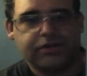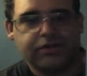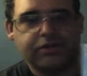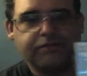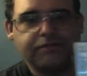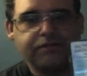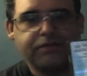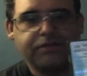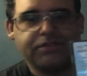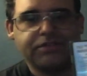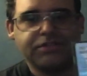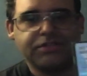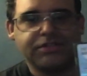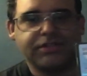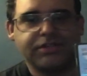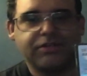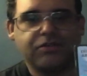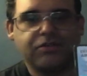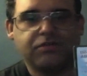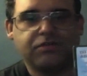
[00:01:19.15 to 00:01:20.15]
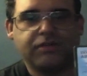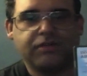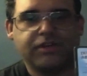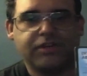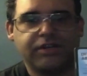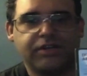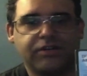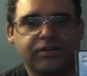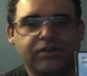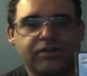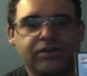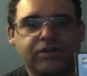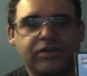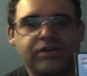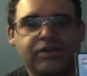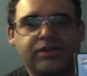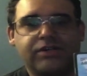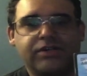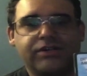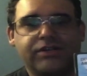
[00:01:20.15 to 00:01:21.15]
If you can see it over here,
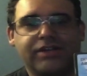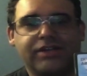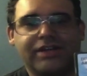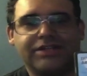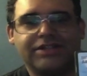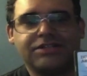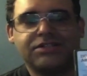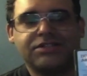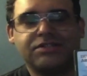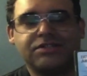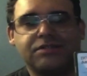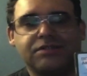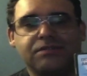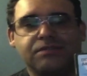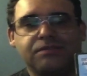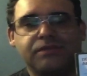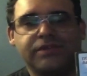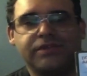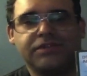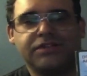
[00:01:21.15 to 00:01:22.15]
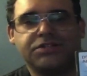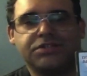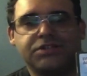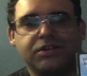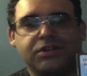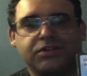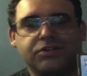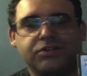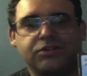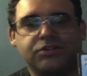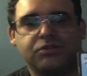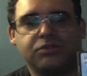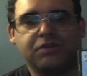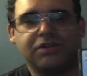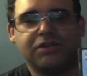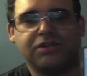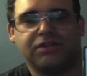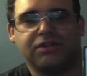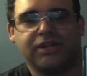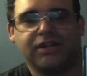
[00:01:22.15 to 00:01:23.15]
that's being sung to by
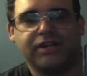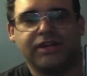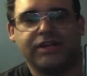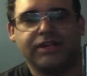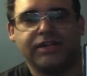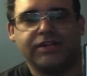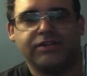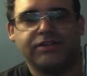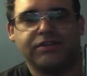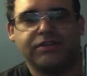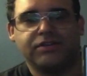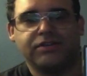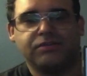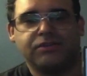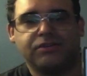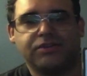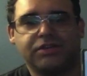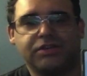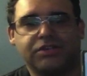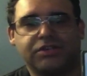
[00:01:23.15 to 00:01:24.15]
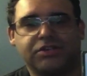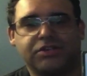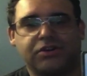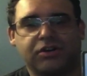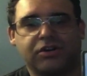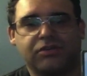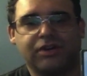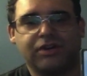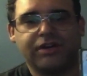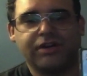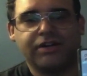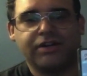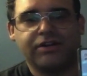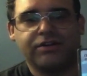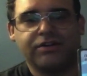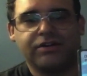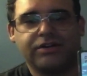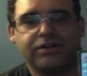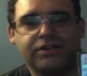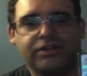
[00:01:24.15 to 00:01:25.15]
the lady with the guitar right here.
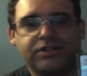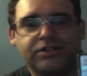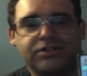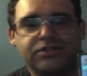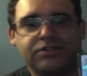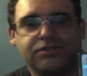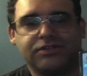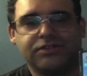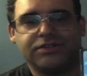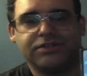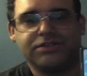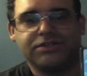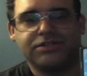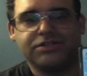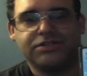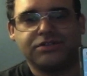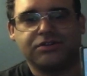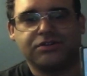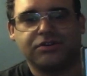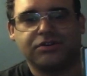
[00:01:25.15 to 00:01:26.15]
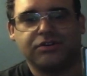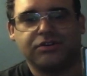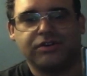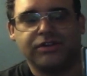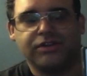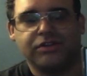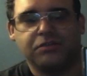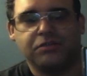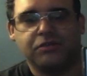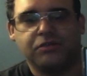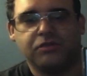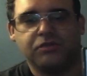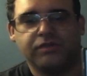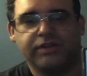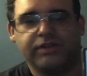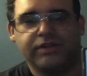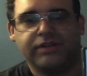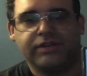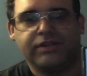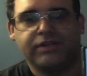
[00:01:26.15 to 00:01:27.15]
So this is her in the
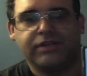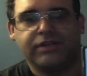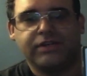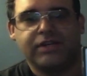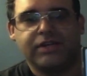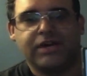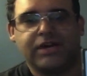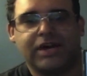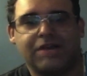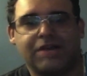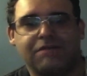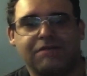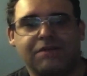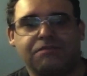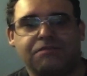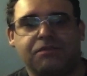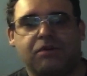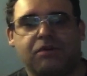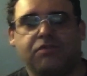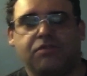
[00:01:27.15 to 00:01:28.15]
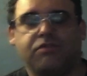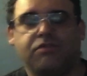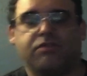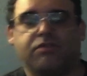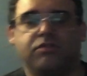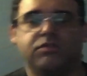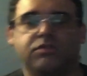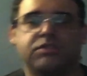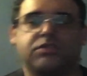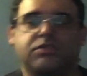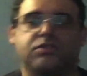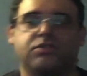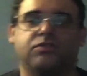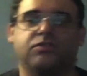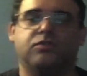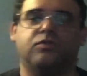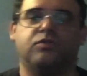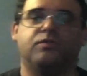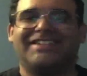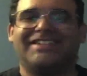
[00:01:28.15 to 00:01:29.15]
movie. I met both of those
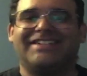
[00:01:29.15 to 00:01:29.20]
two.